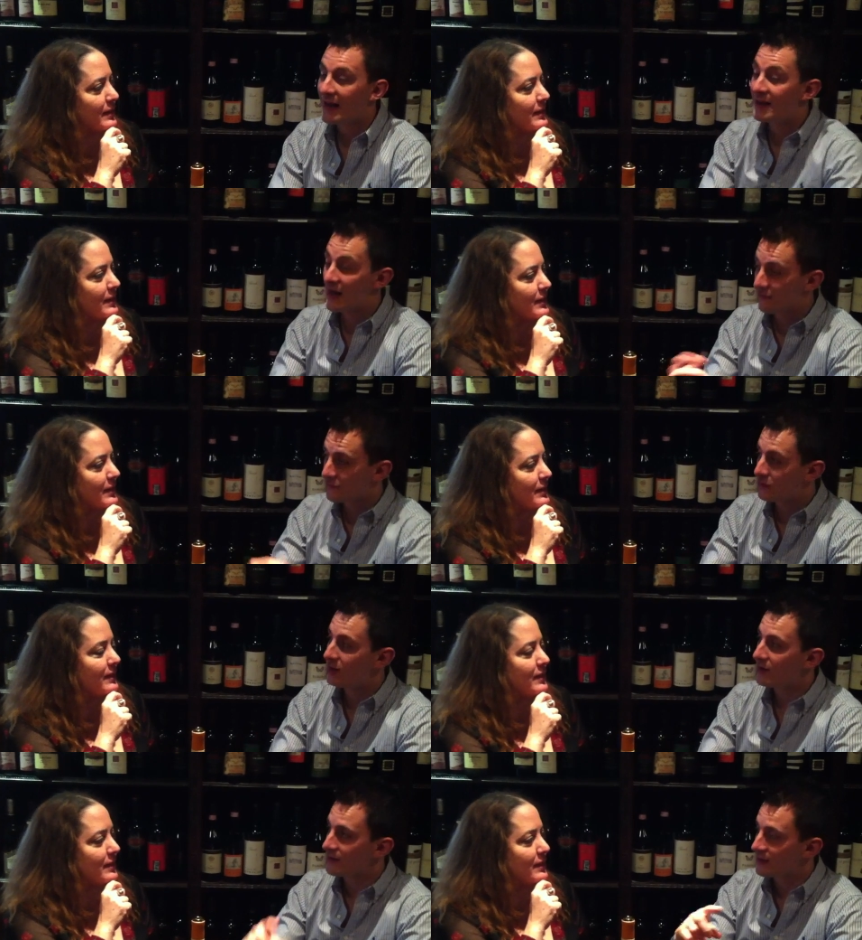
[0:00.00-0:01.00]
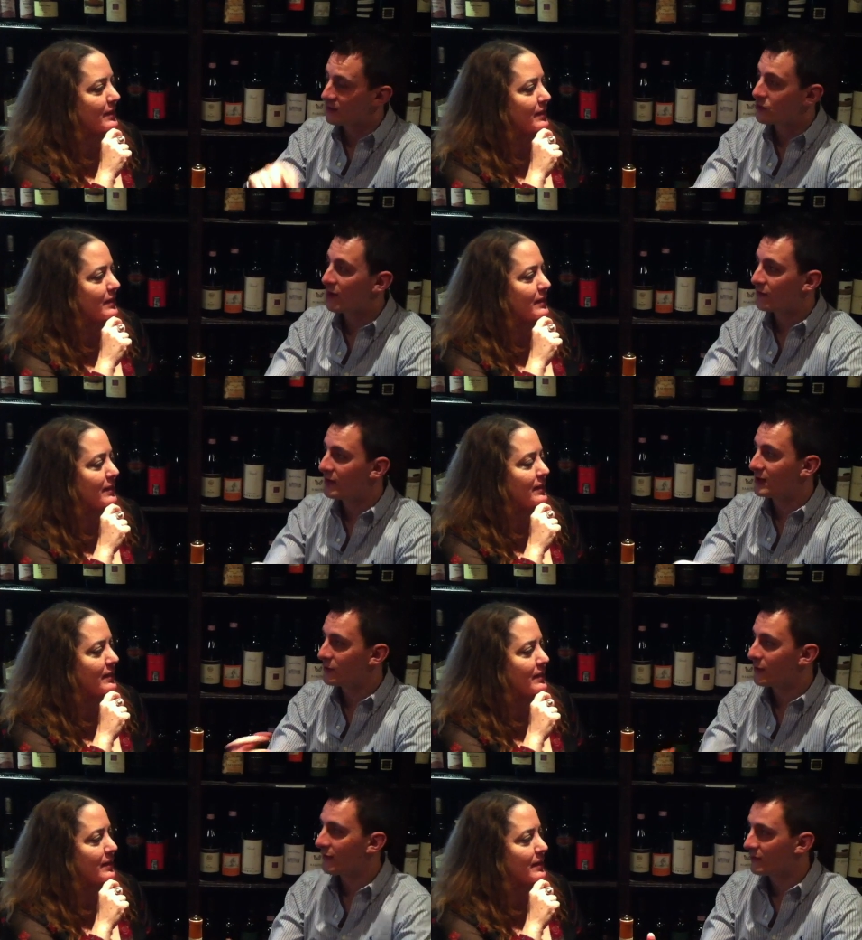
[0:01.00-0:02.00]
Speaker 1: and after the truffle that
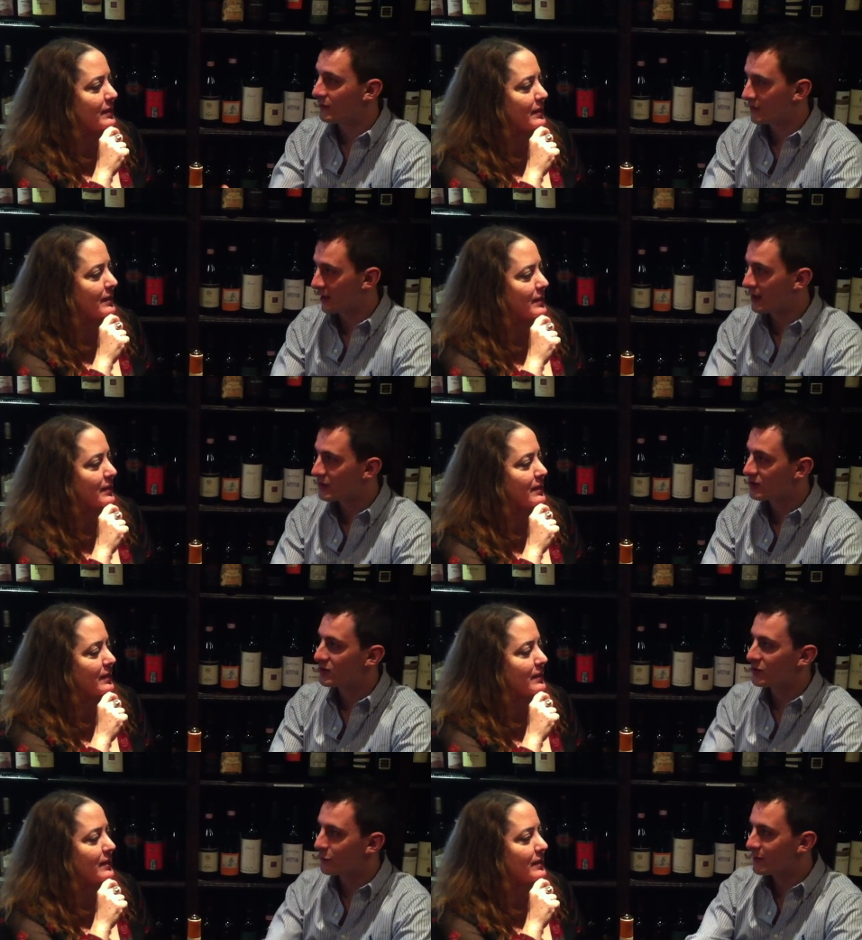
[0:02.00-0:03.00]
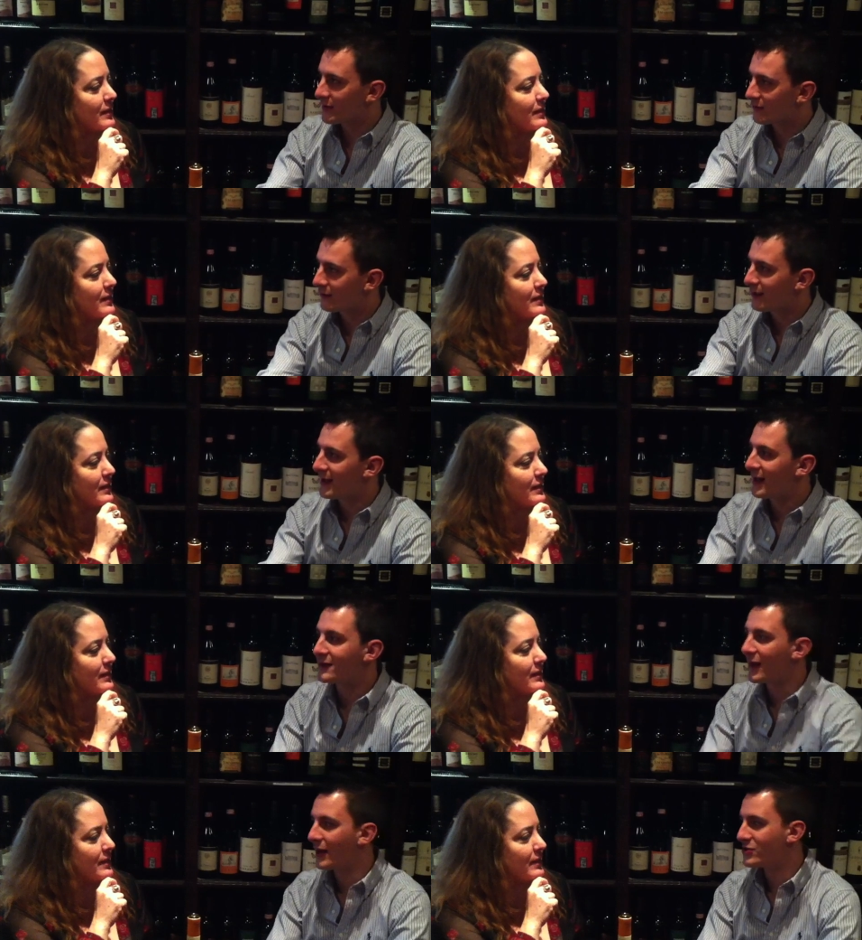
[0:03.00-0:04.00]
you have catch, you eat
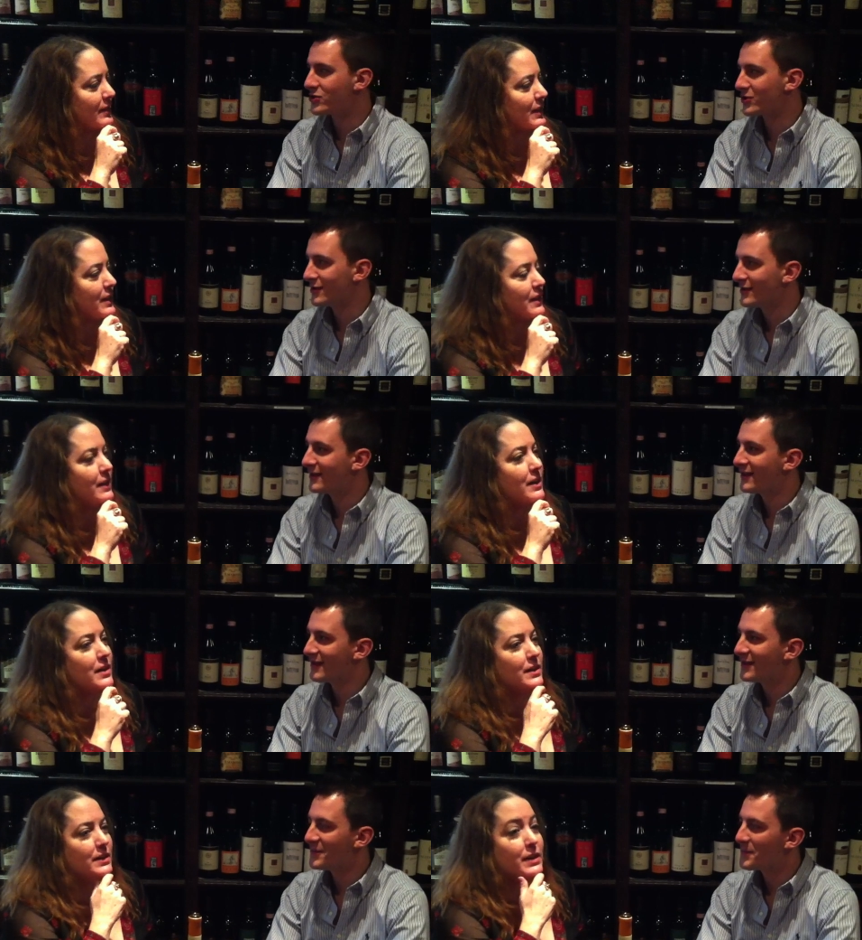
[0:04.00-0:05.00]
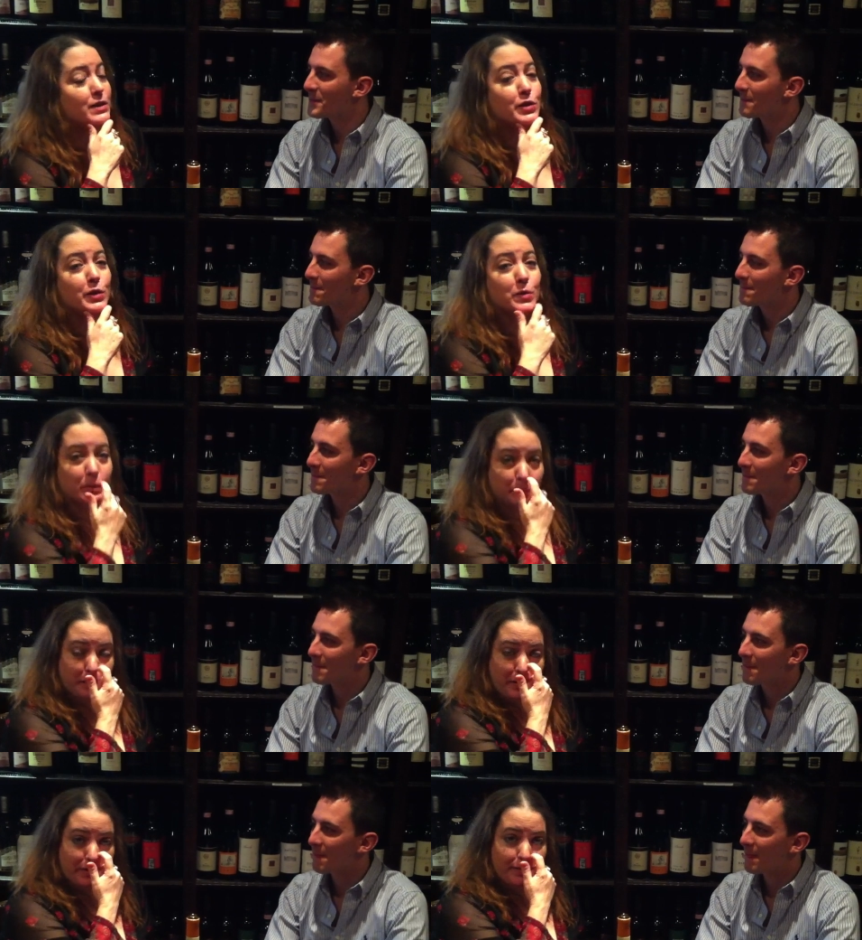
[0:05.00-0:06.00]
at lunch.
Speaker 2: Yeah. So.
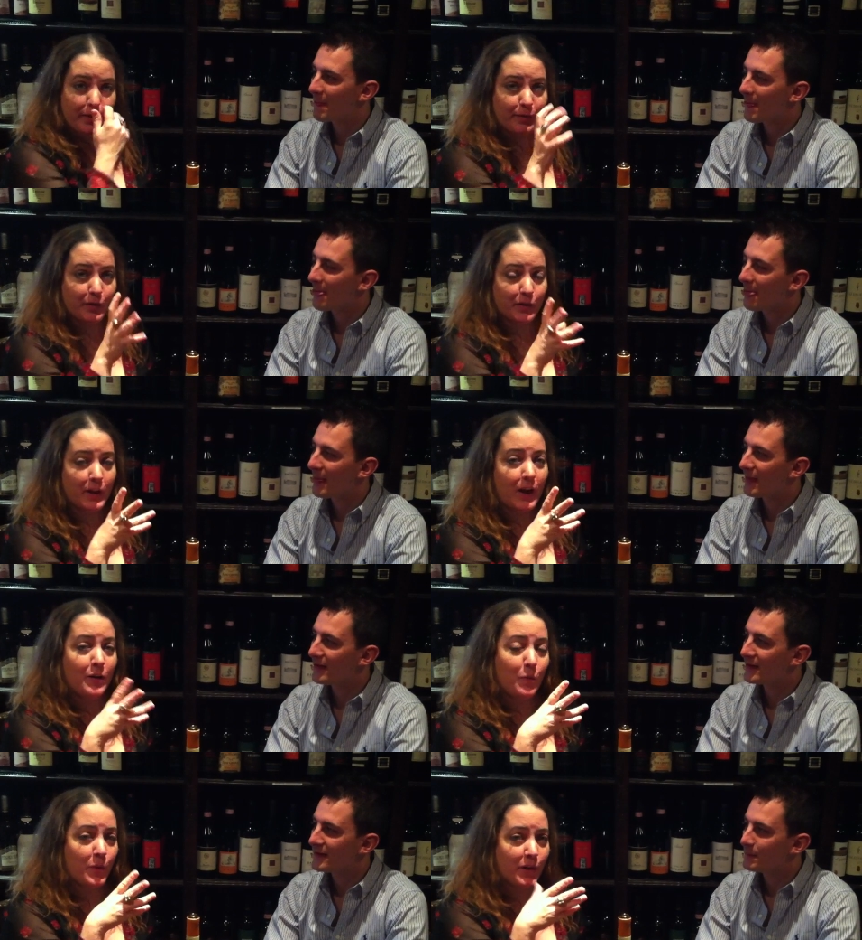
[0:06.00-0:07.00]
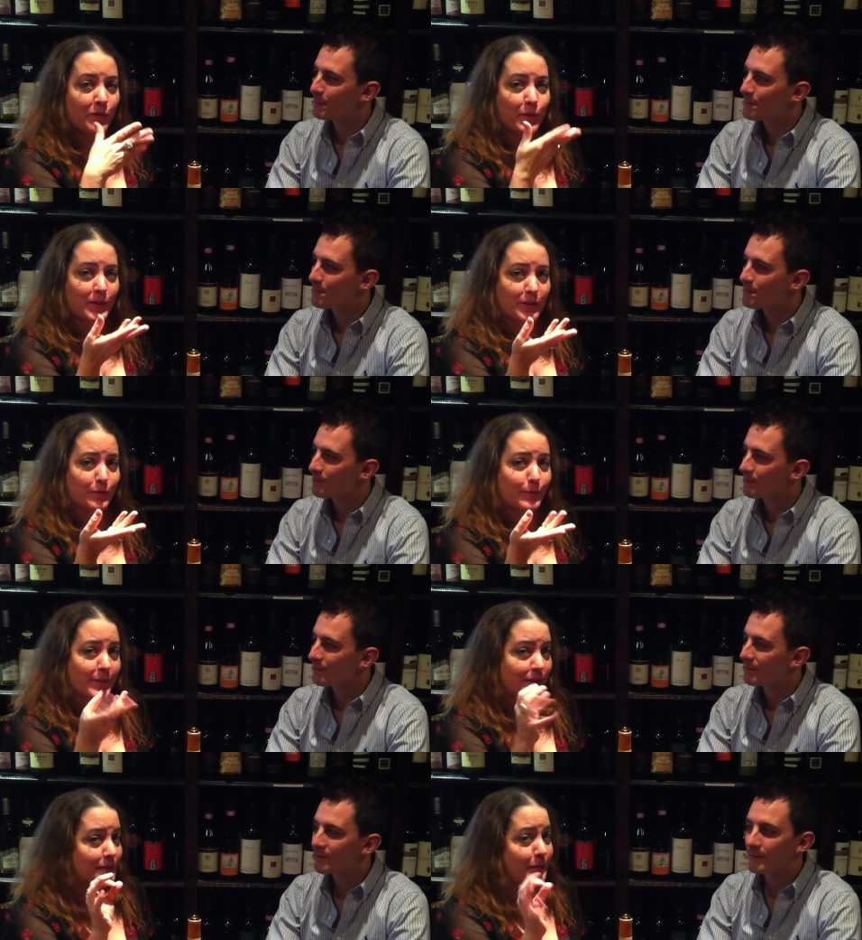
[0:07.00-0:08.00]
If you're not aware of what
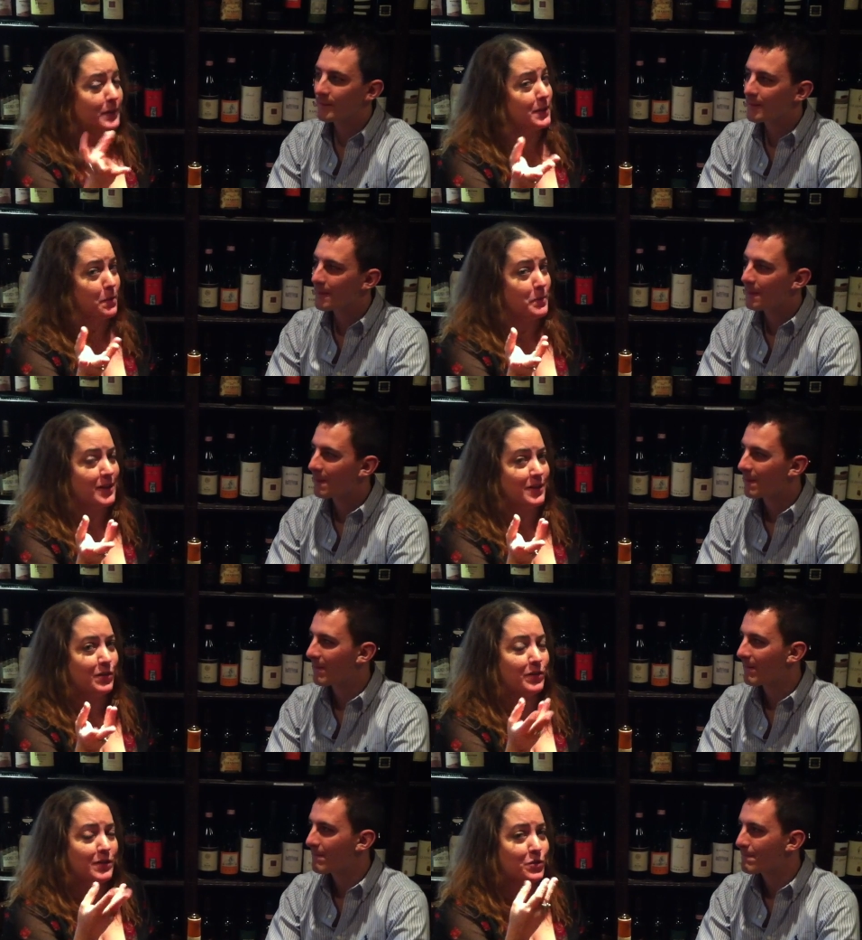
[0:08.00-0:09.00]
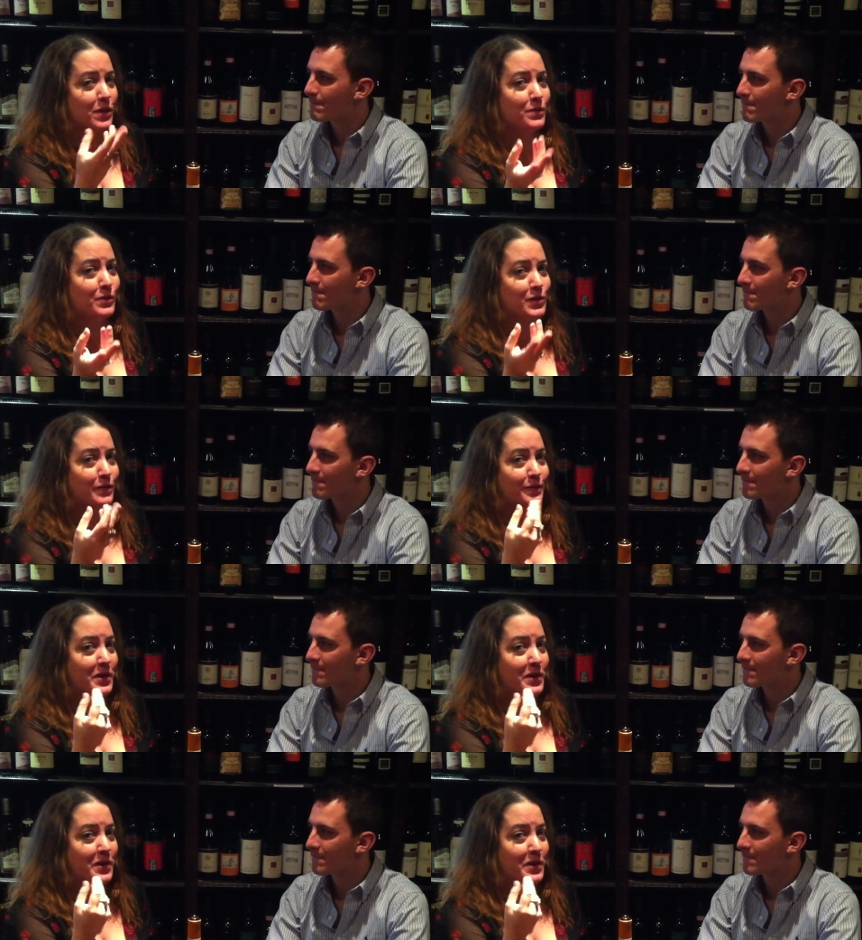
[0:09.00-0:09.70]
this is a big deal. These truffles are